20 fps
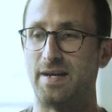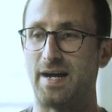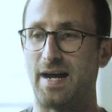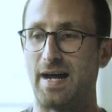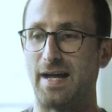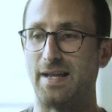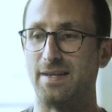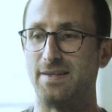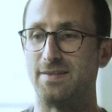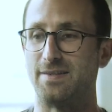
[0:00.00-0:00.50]

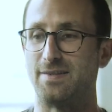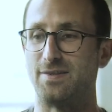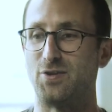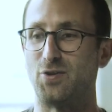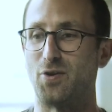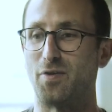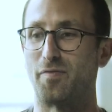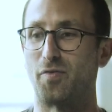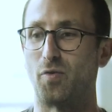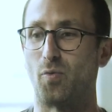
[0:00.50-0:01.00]
And, you
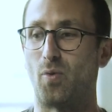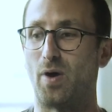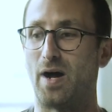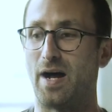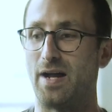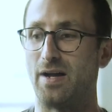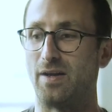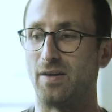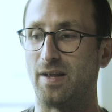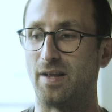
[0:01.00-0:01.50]
know, for a
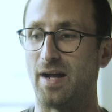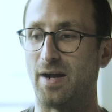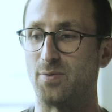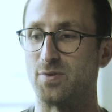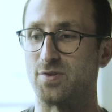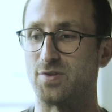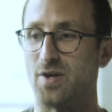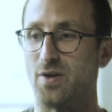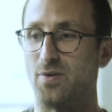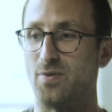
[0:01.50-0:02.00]
while I
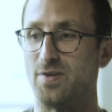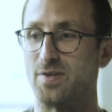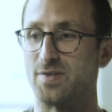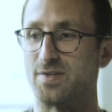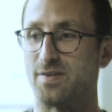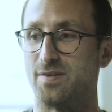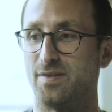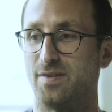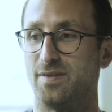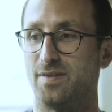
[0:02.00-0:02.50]
was known as
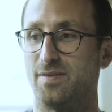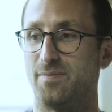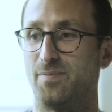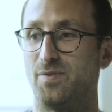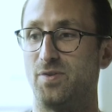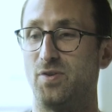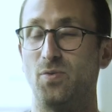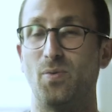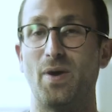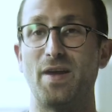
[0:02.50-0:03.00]
the
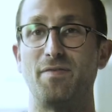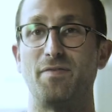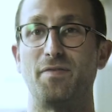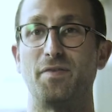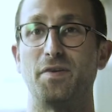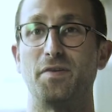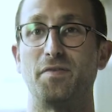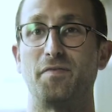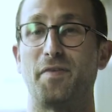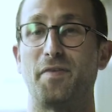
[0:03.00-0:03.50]

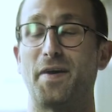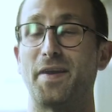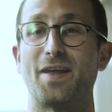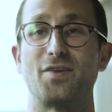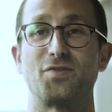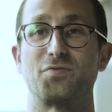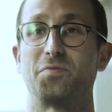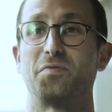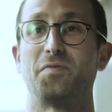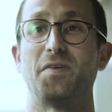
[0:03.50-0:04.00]
UEFA
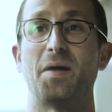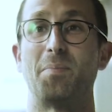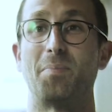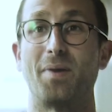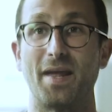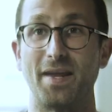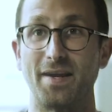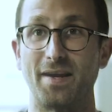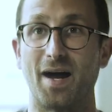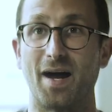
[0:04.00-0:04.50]
Financial Fair
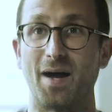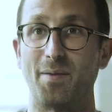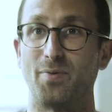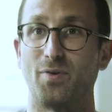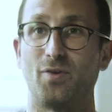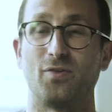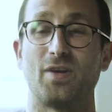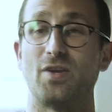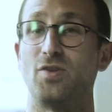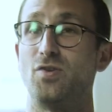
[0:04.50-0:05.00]
Play guy
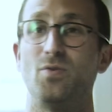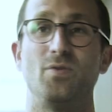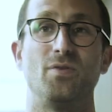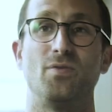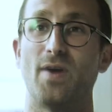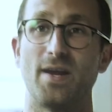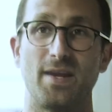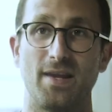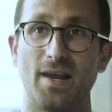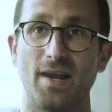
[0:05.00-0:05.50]
because I knew the
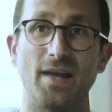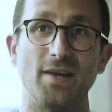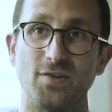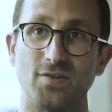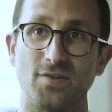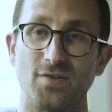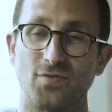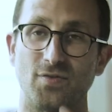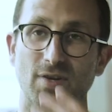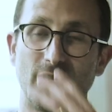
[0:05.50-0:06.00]

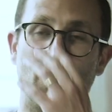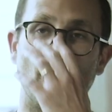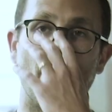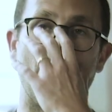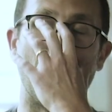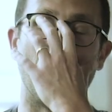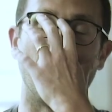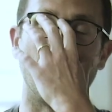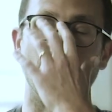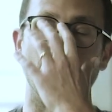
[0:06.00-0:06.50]
regulations really
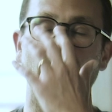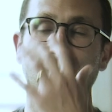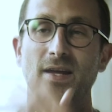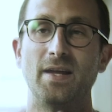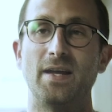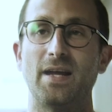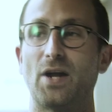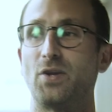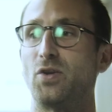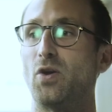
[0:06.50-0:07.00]
well, and
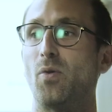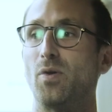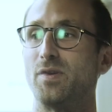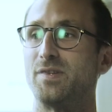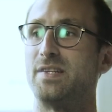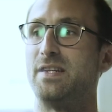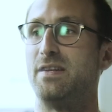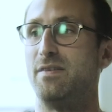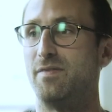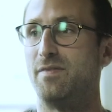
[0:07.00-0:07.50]
I'd go on
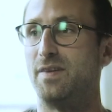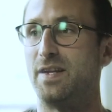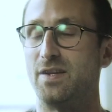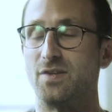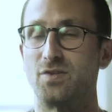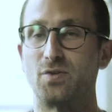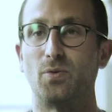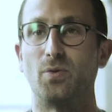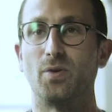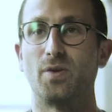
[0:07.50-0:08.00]
T V
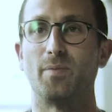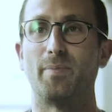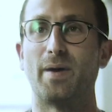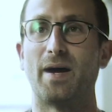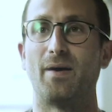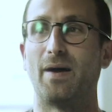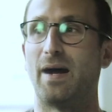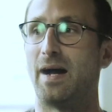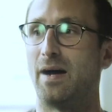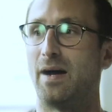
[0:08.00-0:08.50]
and talk
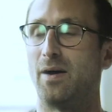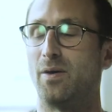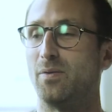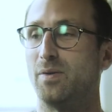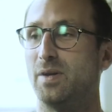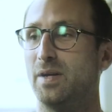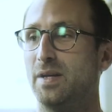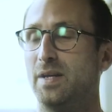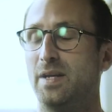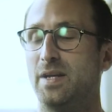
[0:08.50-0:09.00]
about
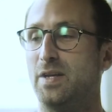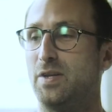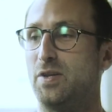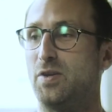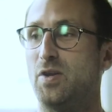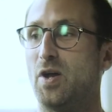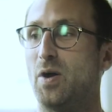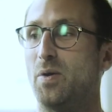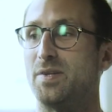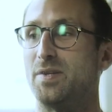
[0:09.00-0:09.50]
how,
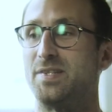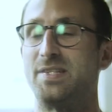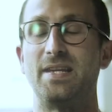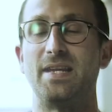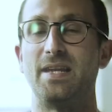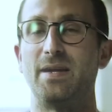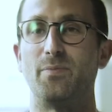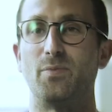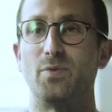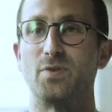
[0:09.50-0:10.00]
you know, a
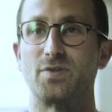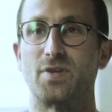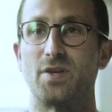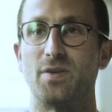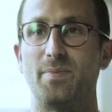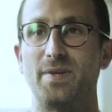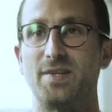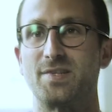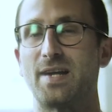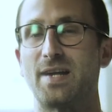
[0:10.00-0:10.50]
team was going
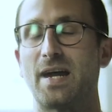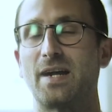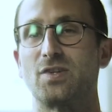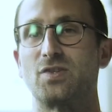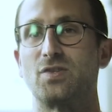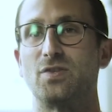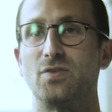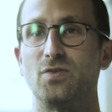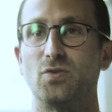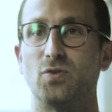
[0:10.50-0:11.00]
to be
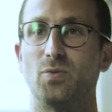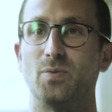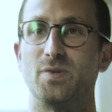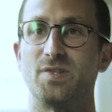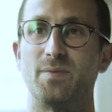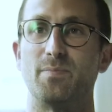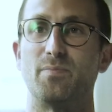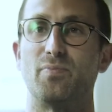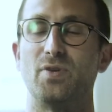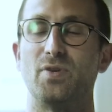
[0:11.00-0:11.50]
sanctioned or
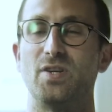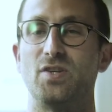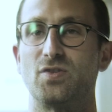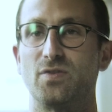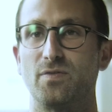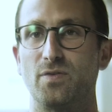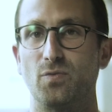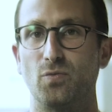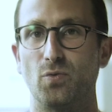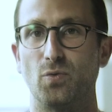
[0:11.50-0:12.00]
was in breach
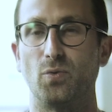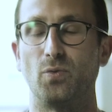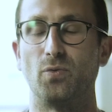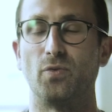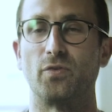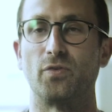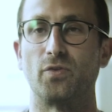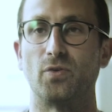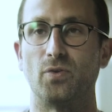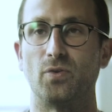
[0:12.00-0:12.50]
of the
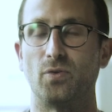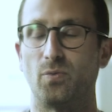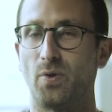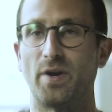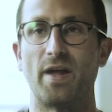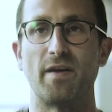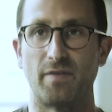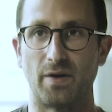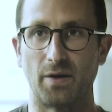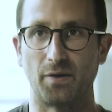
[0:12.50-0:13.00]
rules or
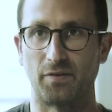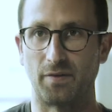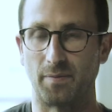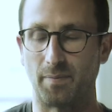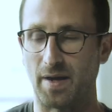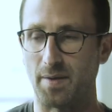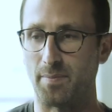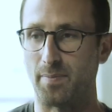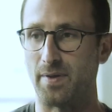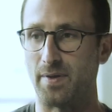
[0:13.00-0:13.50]
whatever else it
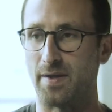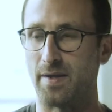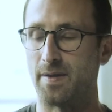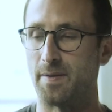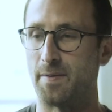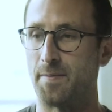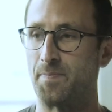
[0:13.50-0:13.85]
might be.